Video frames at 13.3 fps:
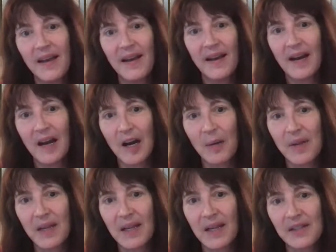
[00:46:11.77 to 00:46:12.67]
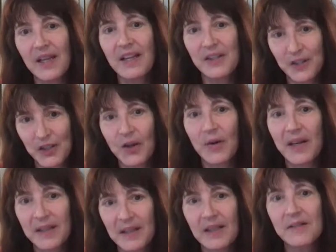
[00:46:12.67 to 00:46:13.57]
There's a lot of
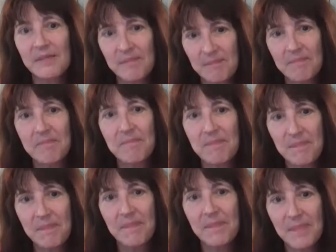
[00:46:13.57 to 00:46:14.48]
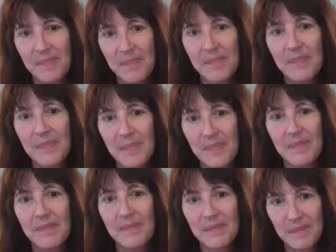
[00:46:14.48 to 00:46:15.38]
demand for some solution. Yes.